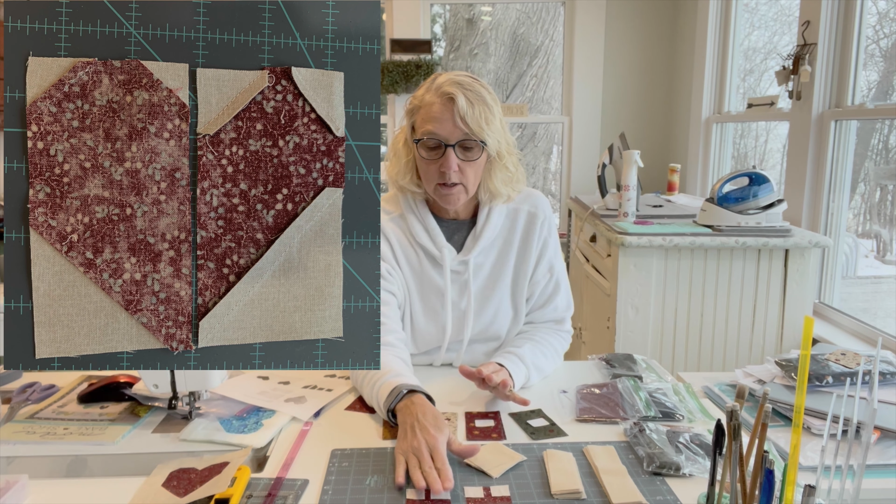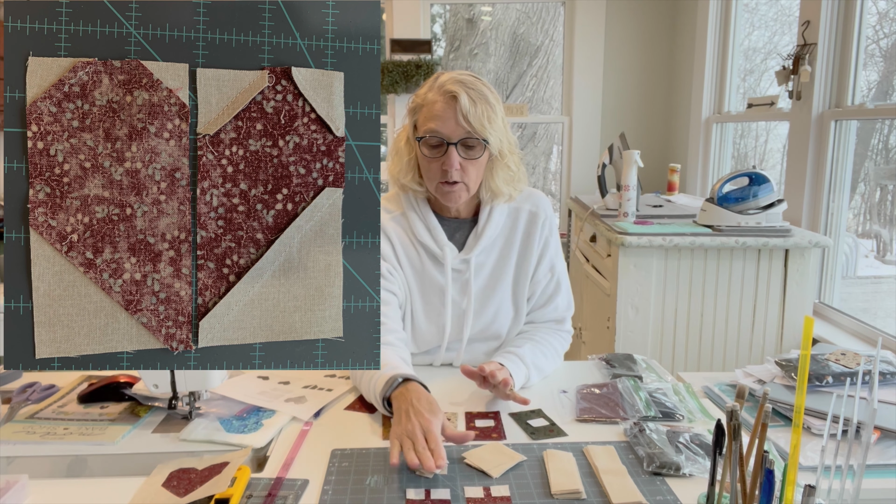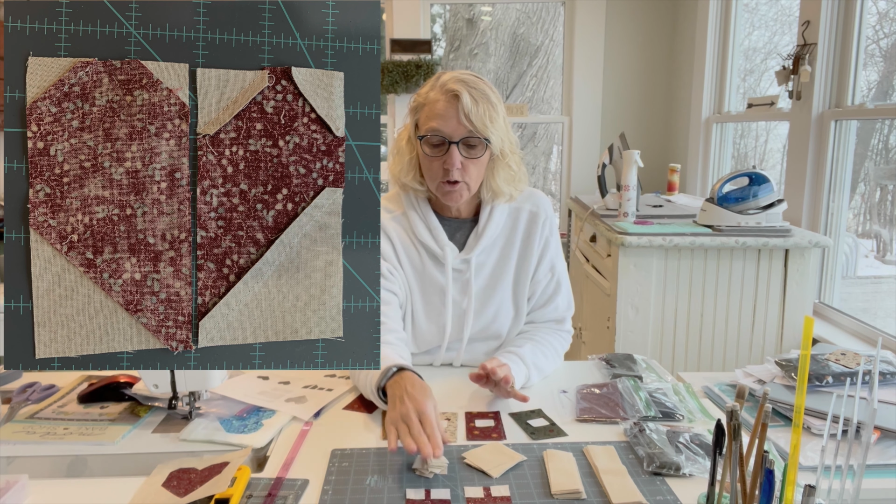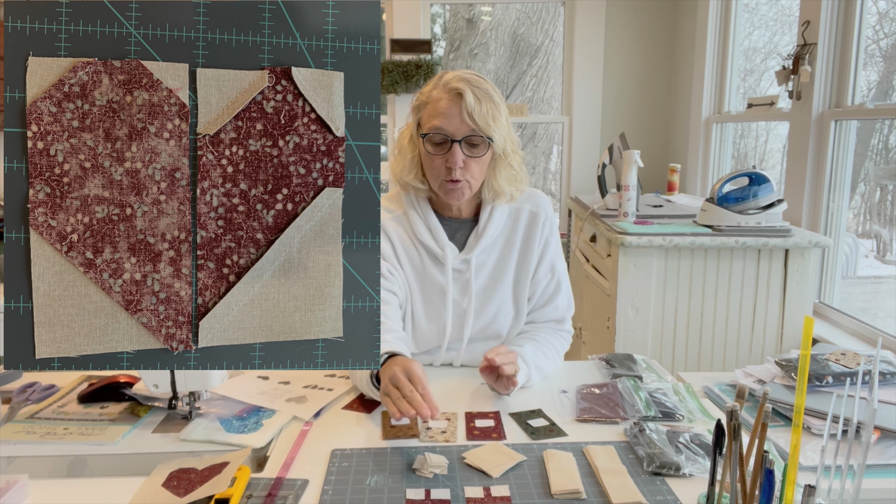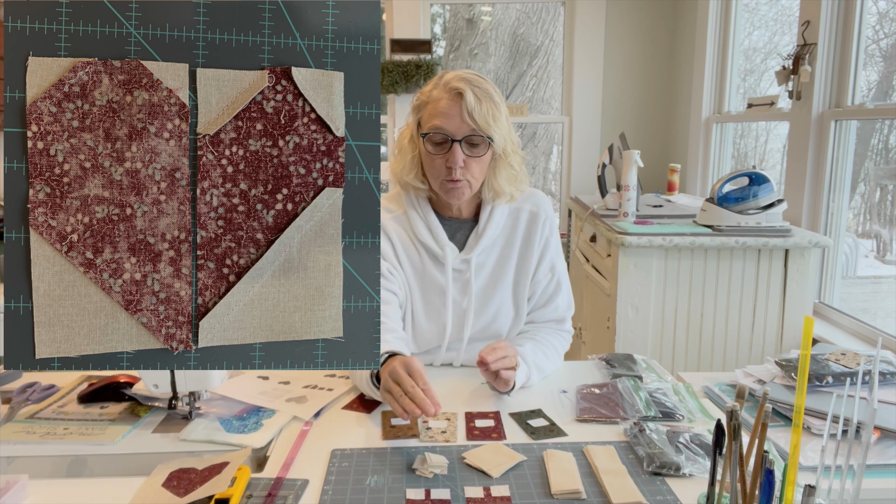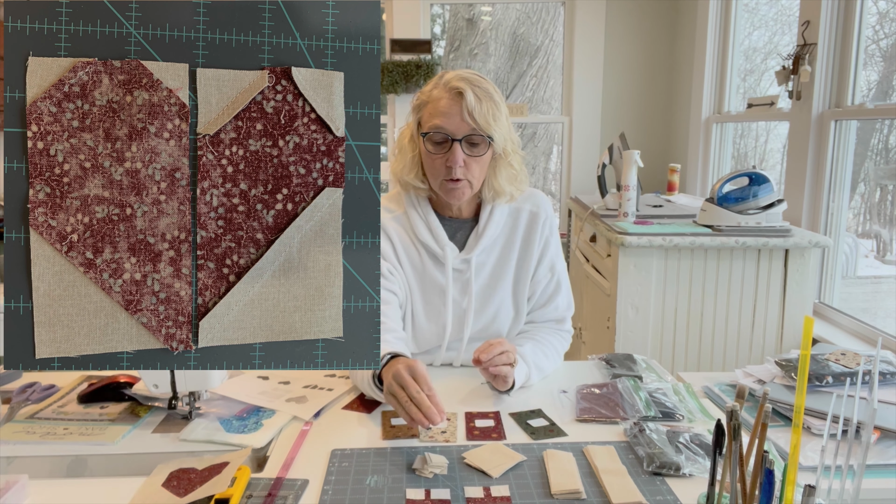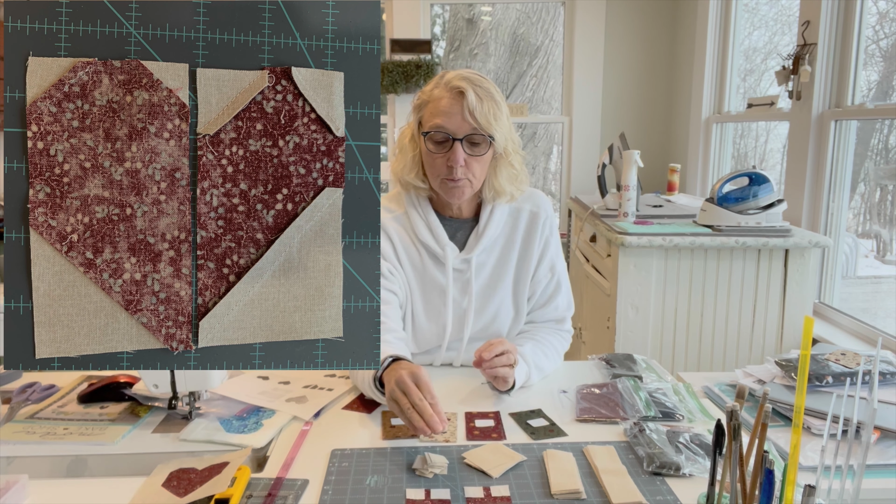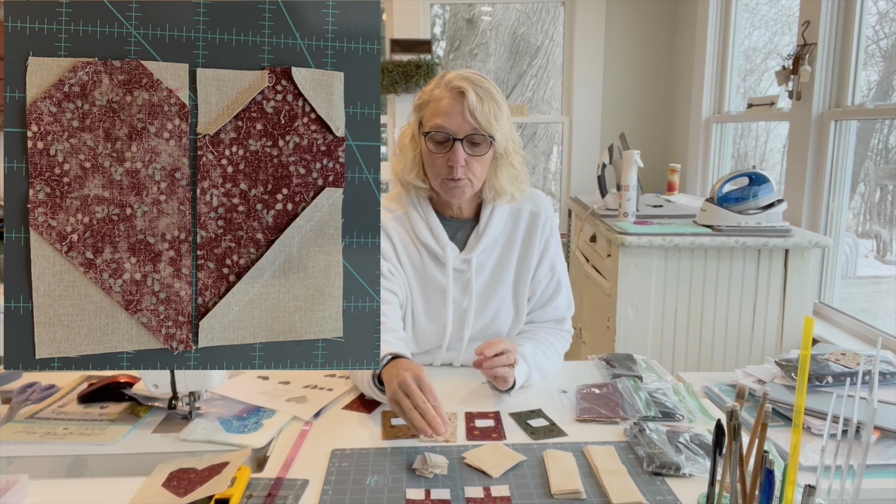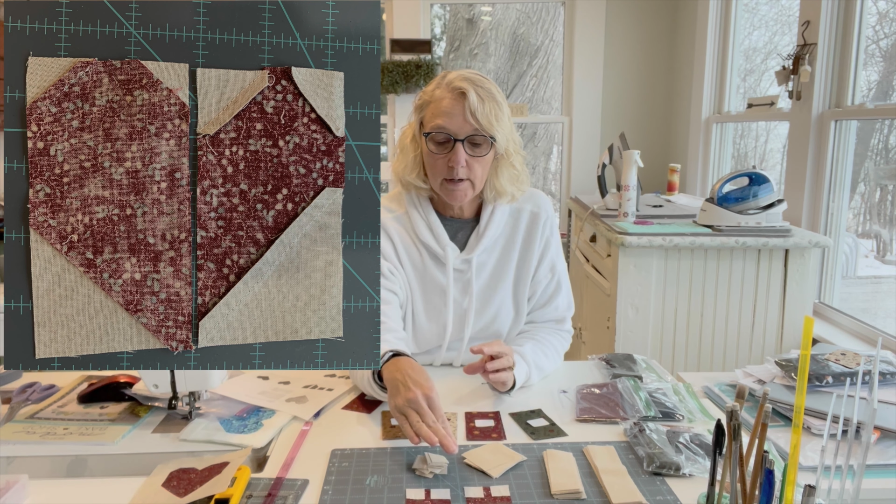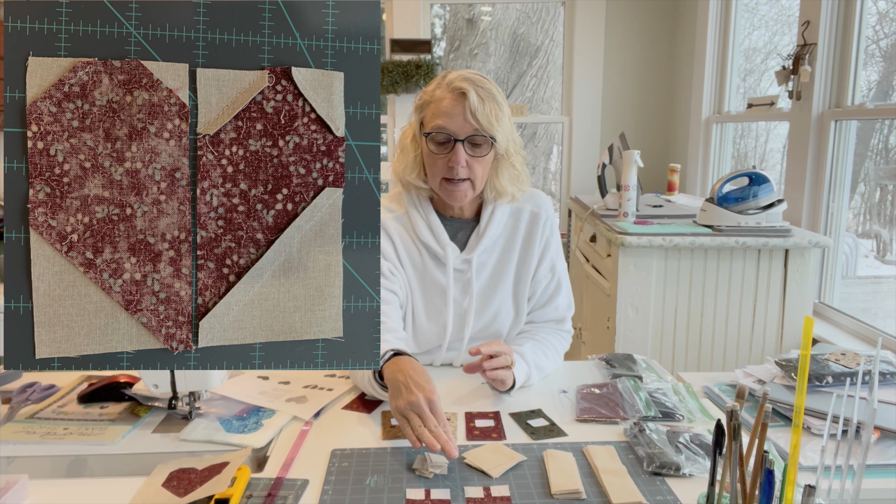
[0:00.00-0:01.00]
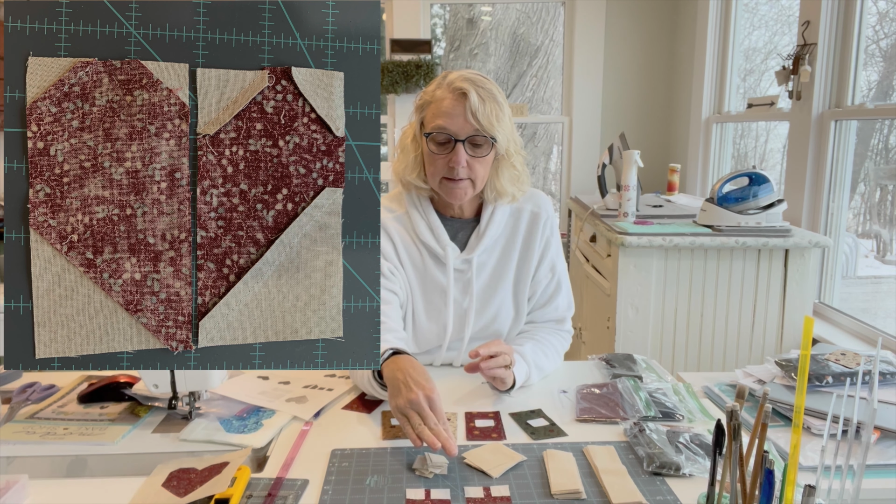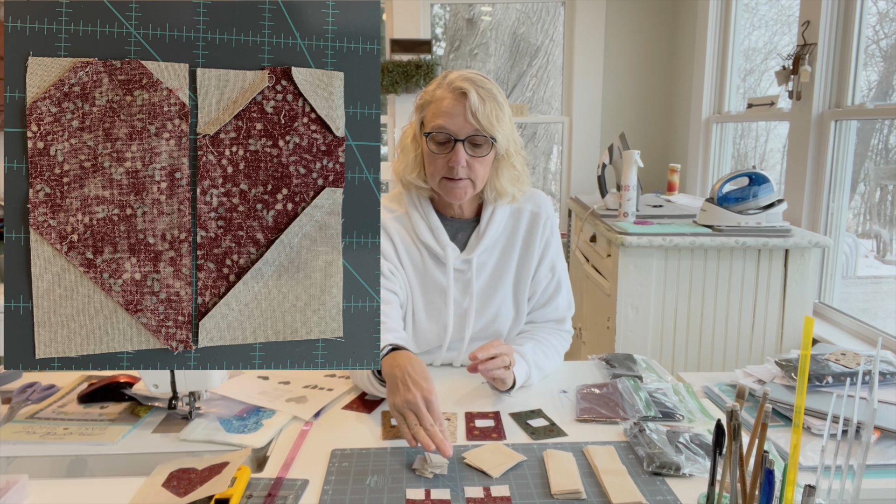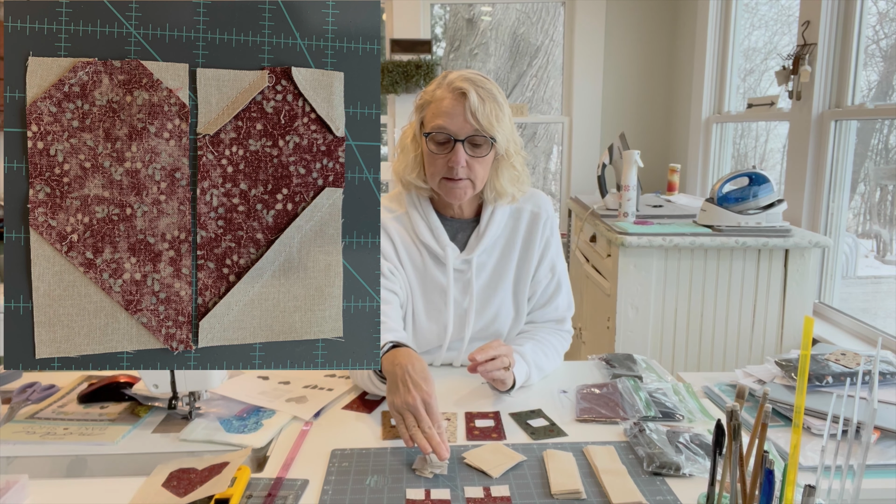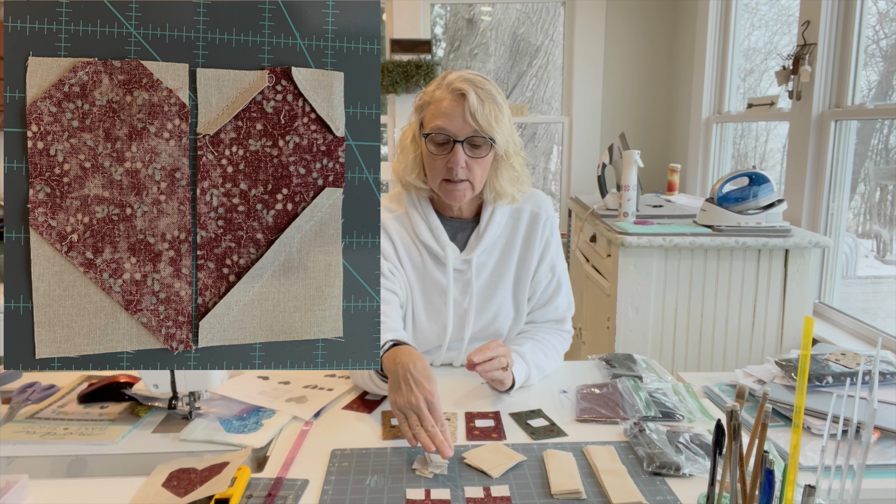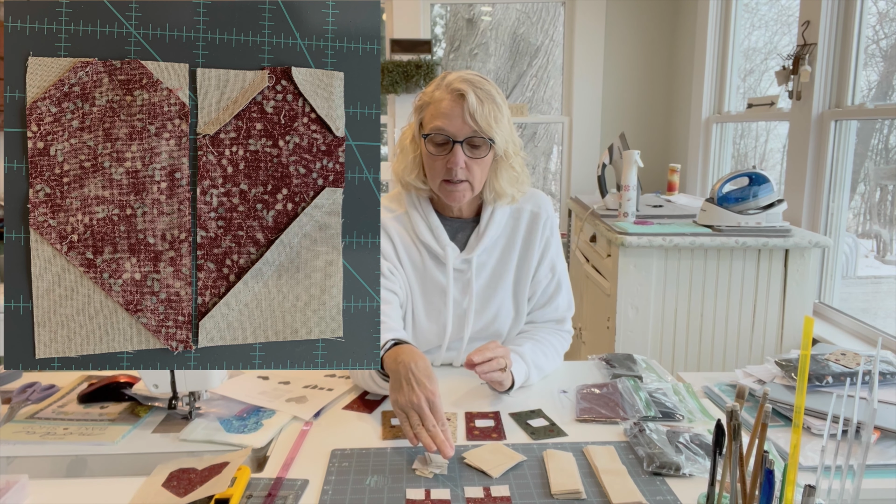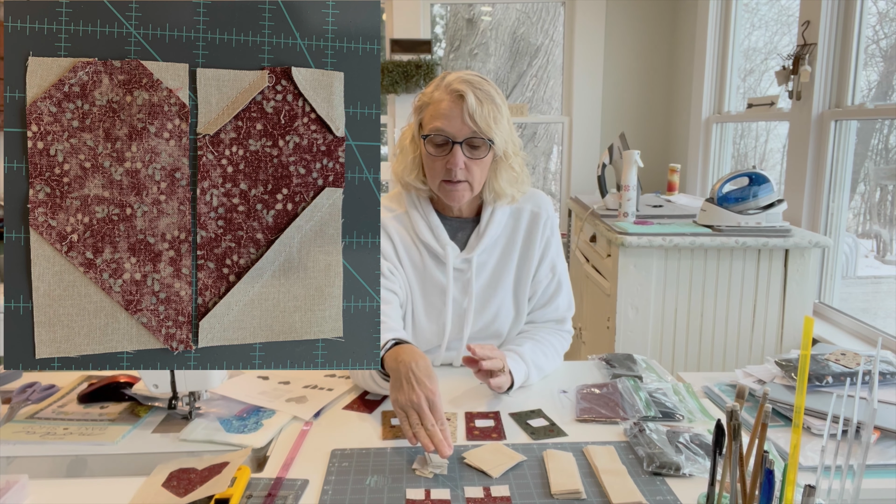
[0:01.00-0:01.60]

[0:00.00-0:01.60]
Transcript: You will press